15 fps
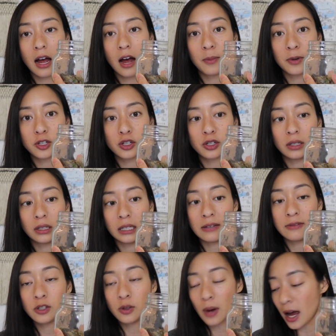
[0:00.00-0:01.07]
much
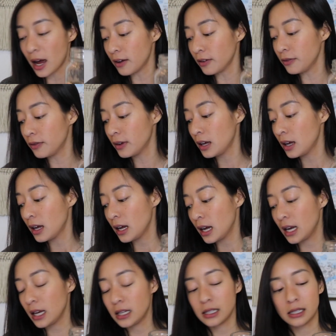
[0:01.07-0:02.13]
leaves you have
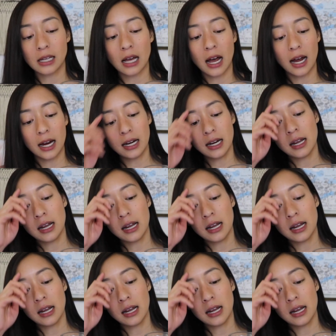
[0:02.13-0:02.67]
inside.